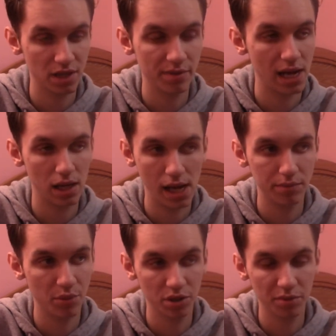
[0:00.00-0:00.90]
I'm not, I'm
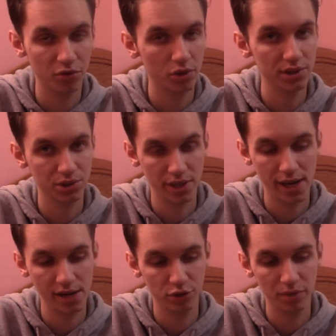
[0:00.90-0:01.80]
work before. It's
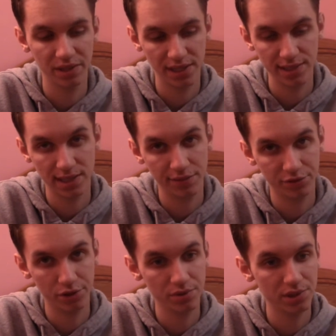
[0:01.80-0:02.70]
I've only been days and
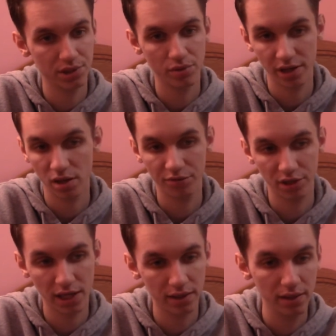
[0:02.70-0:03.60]
afternoons, so thank God for
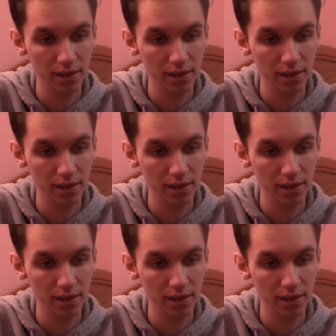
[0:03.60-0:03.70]
that.